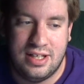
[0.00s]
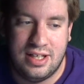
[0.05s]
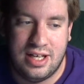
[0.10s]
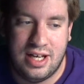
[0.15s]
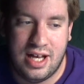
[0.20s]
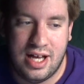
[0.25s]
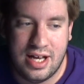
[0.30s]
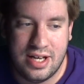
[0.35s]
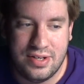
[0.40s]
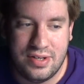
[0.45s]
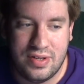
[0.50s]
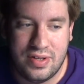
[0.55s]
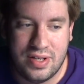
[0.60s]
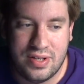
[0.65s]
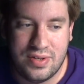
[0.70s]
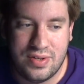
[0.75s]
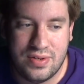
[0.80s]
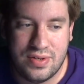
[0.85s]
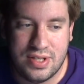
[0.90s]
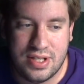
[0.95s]
due
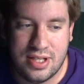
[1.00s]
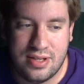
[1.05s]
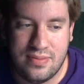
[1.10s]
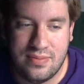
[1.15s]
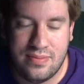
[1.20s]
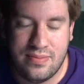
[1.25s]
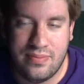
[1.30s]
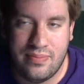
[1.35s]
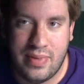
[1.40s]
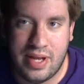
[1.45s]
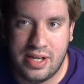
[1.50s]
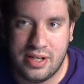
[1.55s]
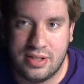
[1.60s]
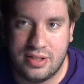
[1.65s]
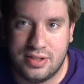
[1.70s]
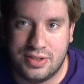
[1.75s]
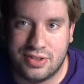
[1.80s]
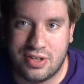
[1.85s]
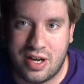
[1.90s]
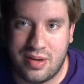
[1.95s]
to some
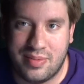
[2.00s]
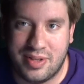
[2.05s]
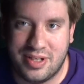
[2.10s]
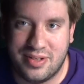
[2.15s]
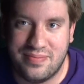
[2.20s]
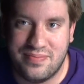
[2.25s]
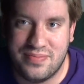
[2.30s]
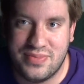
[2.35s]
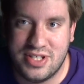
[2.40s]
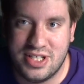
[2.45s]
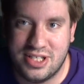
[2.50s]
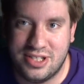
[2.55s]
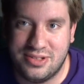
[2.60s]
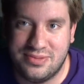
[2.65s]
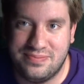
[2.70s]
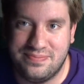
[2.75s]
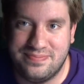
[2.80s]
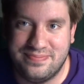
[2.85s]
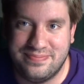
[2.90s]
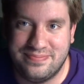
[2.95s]
medical drama. So
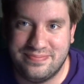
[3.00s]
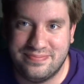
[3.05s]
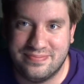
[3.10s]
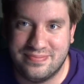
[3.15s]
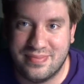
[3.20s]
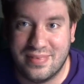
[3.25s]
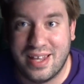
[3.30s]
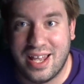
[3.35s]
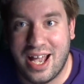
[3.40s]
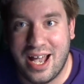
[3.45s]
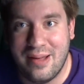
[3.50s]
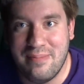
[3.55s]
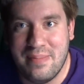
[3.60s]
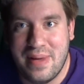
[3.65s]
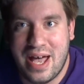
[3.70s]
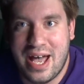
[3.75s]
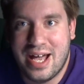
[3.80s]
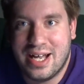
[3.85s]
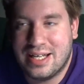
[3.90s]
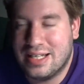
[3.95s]
I'm
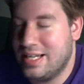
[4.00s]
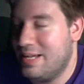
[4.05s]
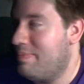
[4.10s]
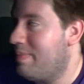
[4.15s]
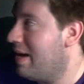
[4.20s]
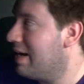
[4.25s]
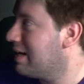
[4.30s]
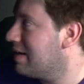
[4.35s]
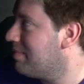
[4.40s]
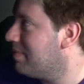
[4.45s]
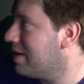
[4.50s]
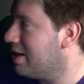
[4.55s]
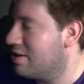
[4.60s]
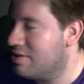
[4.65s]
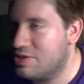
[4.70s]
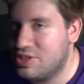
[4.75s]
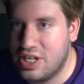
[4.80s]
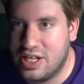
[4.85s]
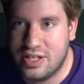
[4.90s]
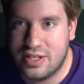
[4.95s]
back. I'm back on my
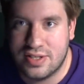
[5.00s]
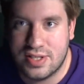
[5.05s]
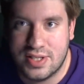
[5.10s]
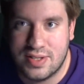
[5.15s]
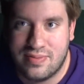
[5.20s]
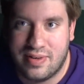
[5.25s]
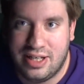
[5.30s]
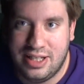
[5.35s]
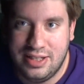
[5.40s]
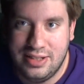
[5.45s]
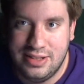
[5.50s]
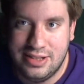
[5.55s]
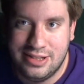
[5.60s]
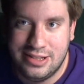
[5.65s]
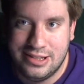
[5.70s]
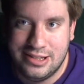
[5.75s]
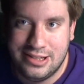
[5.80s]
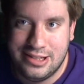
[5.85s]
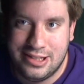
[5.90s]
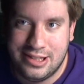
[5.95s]
other channels as well.
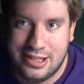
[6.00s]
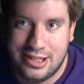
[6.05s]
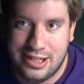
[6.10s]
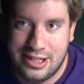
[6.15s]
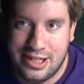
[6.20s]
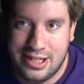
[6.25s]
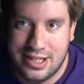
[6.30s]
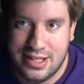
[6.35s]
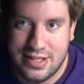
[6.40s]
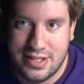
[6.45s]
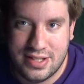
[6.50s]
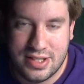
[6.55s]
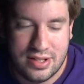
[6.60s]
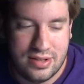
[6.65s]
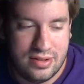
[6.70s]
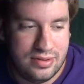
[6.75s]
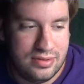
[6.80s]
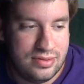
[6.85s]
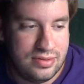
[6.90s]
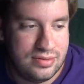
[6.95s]

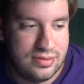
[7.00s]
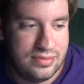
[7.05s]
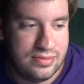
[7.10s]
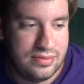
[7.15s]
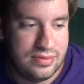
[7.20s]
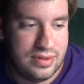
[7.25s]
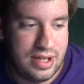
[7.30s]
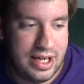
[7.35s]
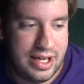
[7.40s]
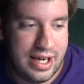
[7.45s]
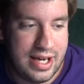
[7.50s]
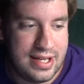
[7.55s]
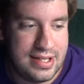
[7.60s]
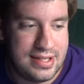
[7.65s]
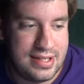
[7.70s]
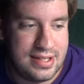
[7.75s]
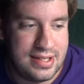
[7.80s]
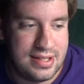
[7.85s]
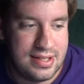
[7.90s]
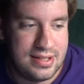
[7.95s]
So I
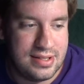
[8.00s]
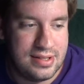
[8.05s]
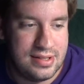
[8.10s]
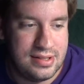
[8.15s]
guess